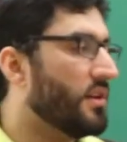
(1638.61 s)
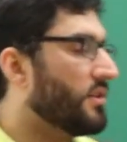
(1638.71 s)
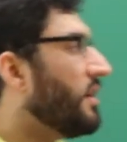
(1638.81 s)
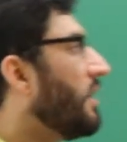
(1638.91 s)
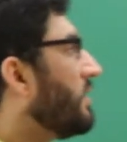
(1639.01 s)
the
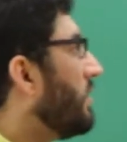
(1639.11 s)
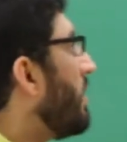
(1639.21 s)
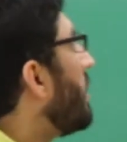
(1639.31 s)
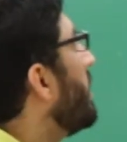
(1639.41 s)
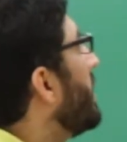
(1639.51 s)
third
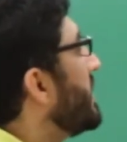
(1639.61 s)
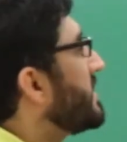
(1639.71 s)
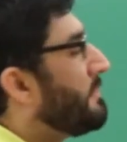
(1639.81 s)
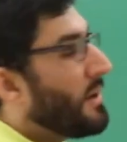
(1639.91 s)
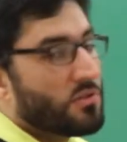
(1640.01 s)
law is
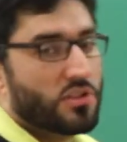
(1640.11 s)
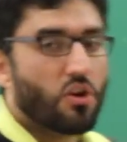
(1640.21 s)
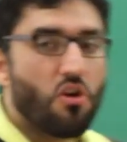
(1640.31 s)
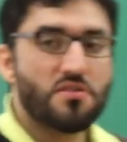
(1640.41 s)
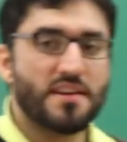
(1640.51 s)
about the
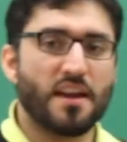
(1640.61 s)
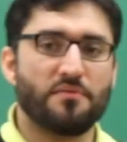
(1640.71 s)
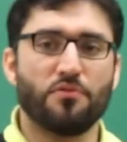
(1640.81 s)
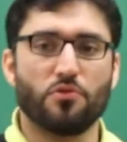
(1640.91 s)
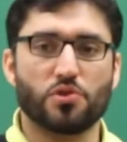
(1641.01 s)
contact
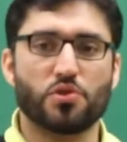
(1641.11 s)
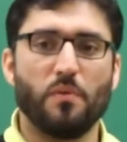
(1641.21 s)
force,